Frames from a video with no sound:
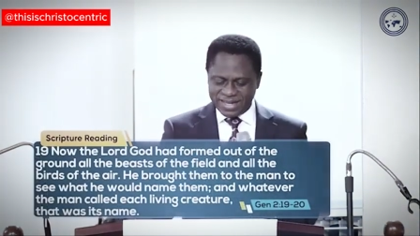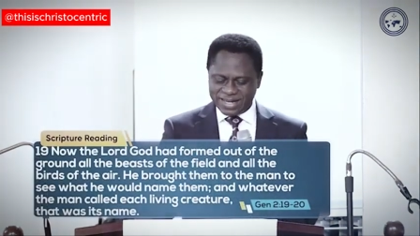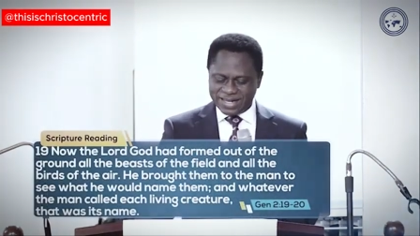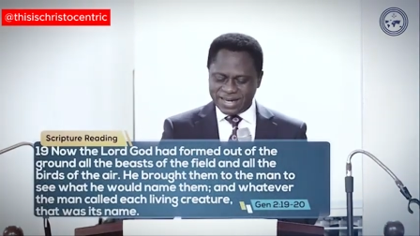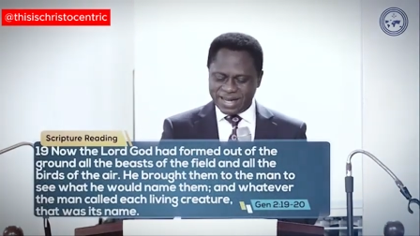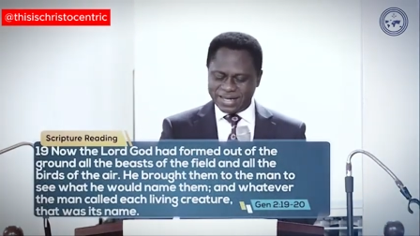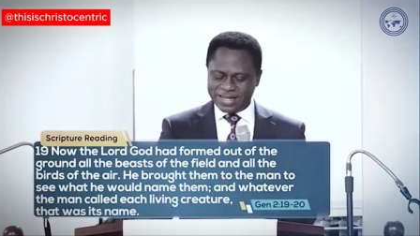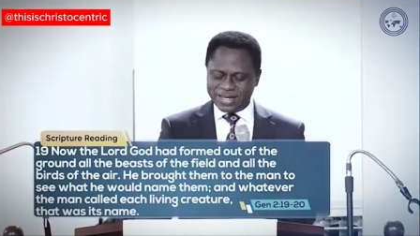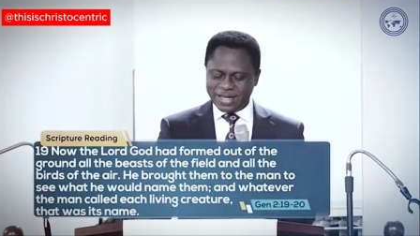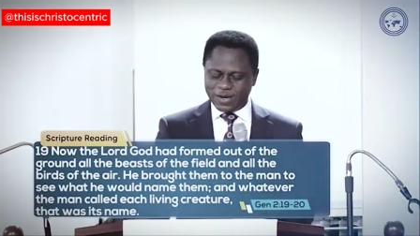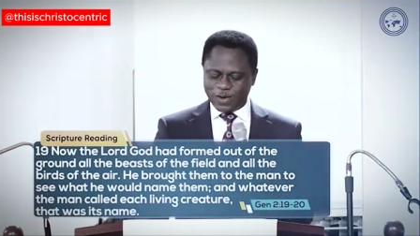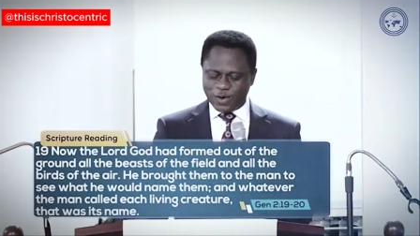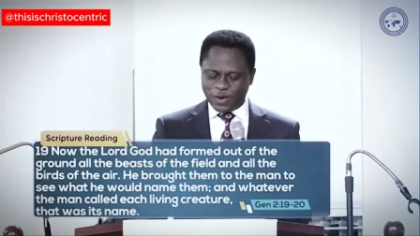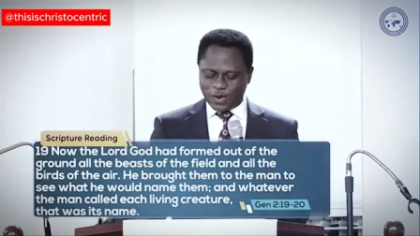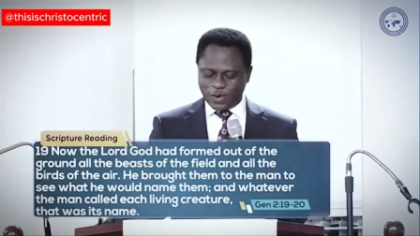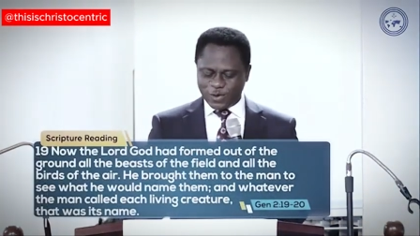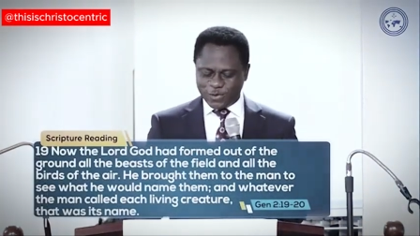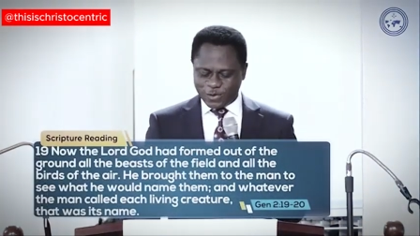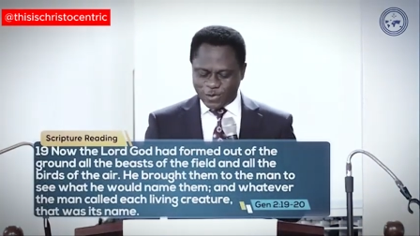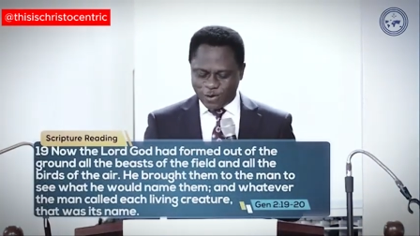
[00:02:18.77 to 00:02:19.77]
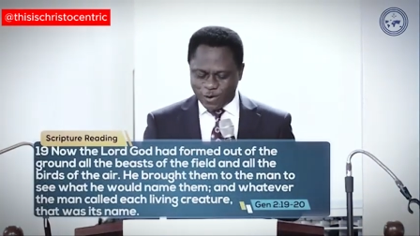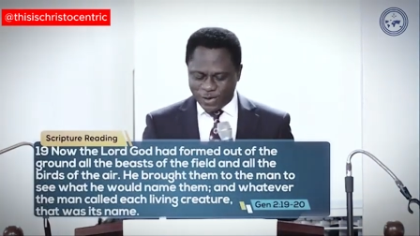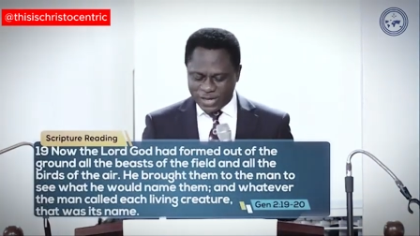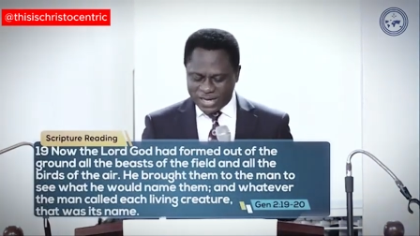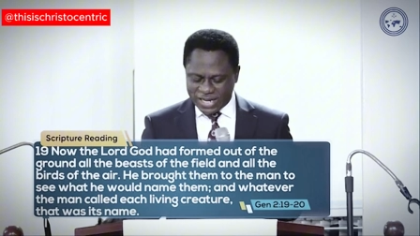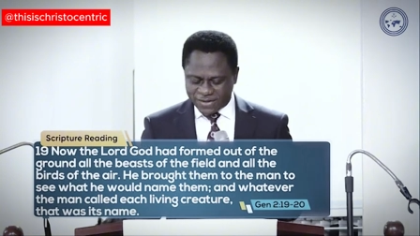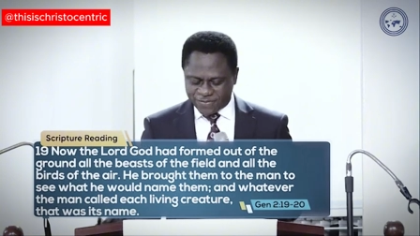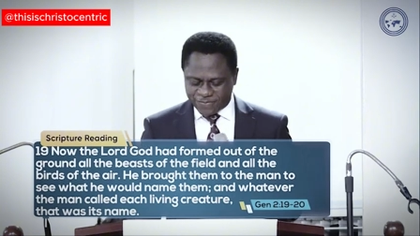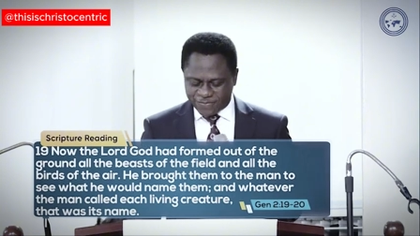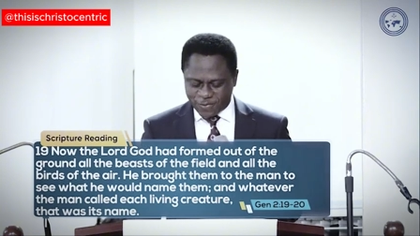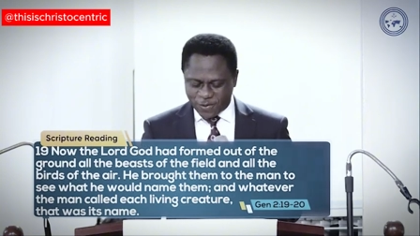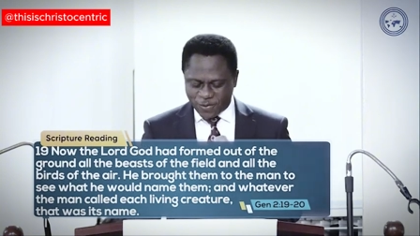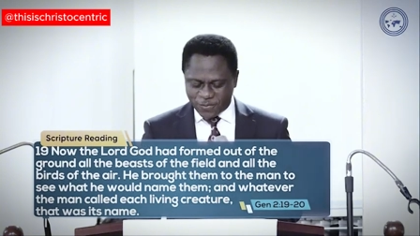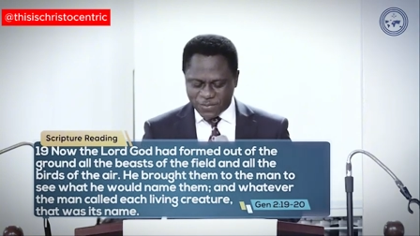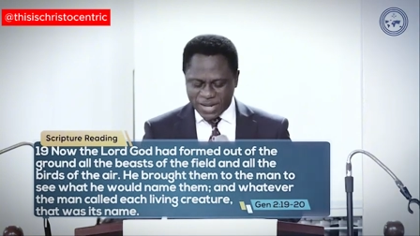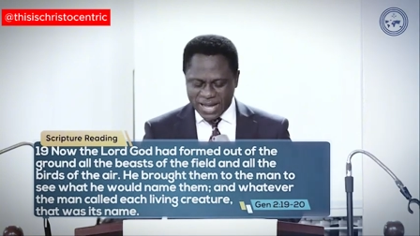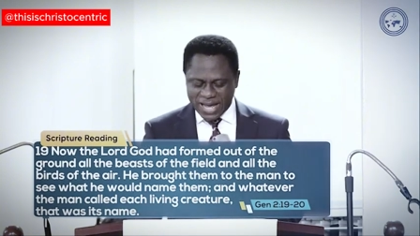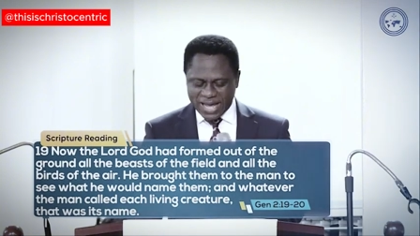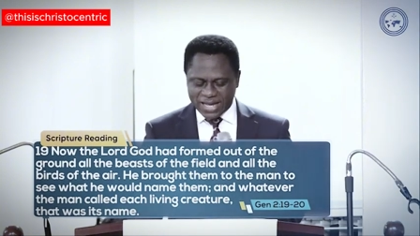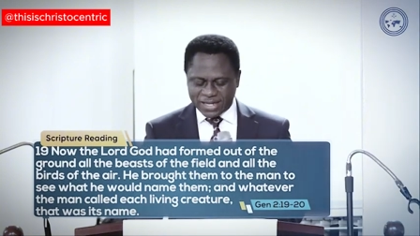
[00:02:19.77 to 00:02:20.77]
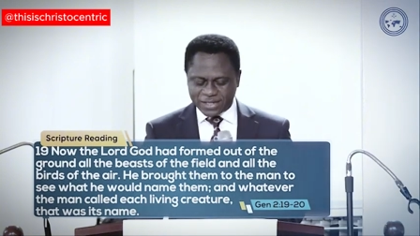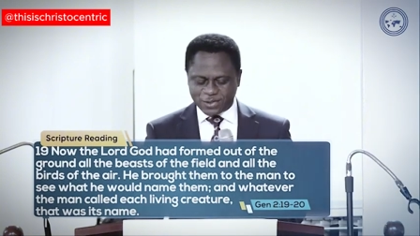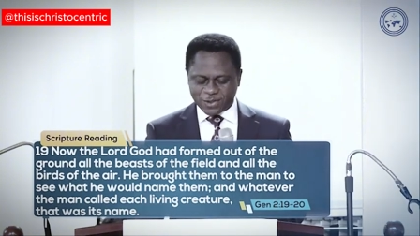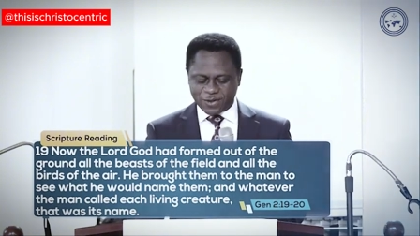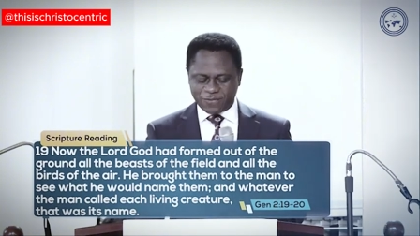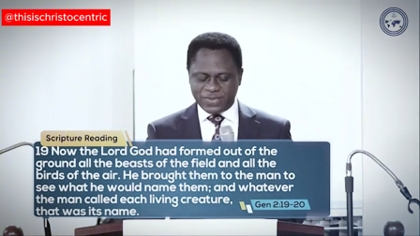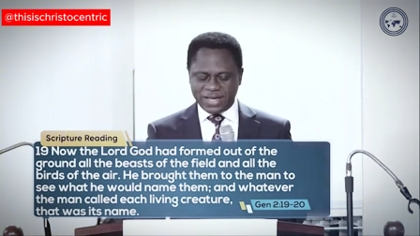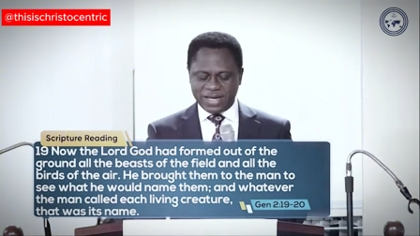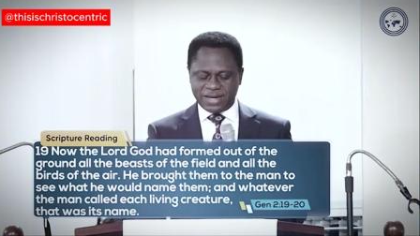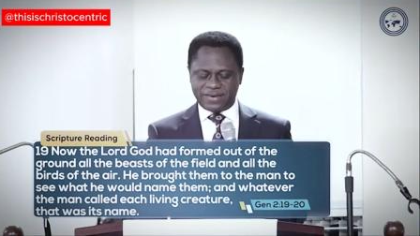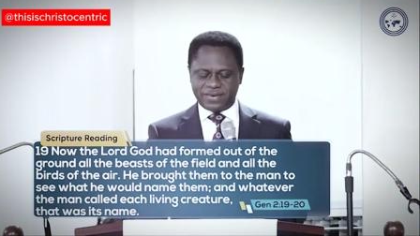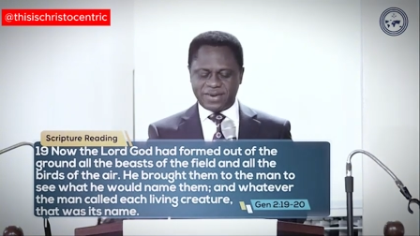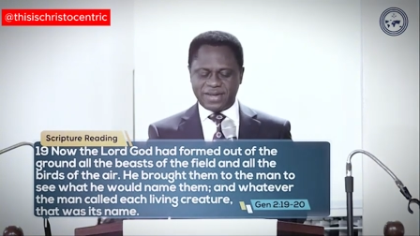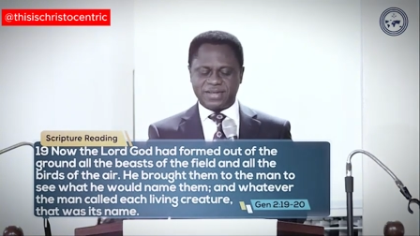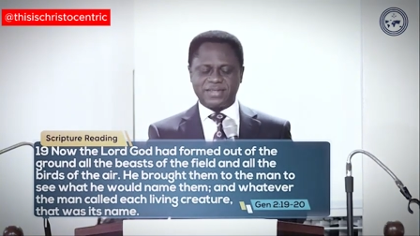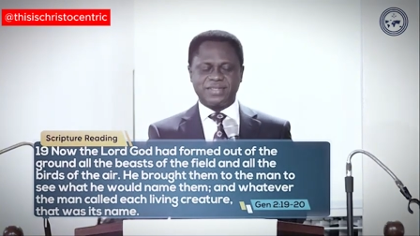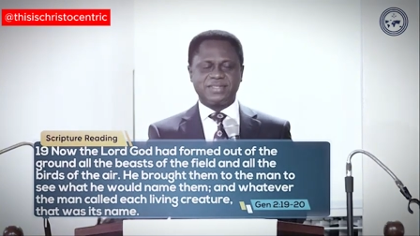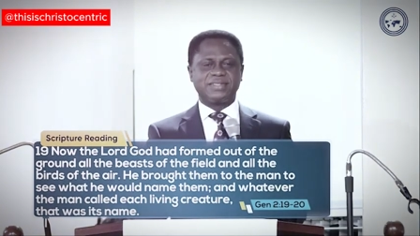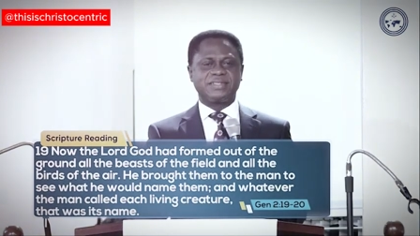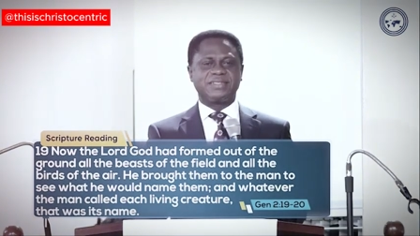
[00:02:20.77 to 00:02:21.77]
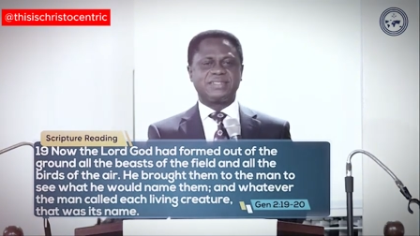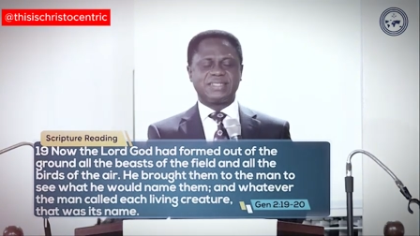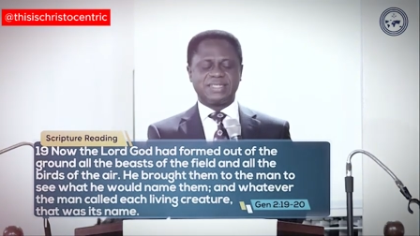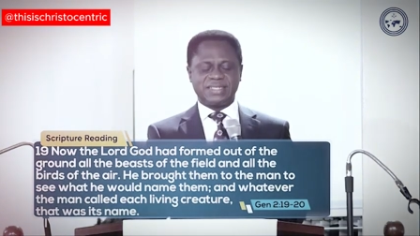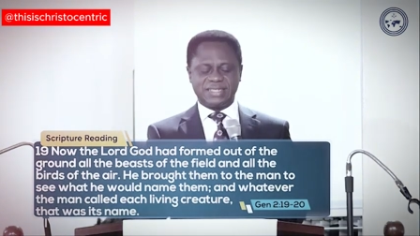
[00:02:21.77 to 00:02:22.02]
Now the Lord God had formed out of the ground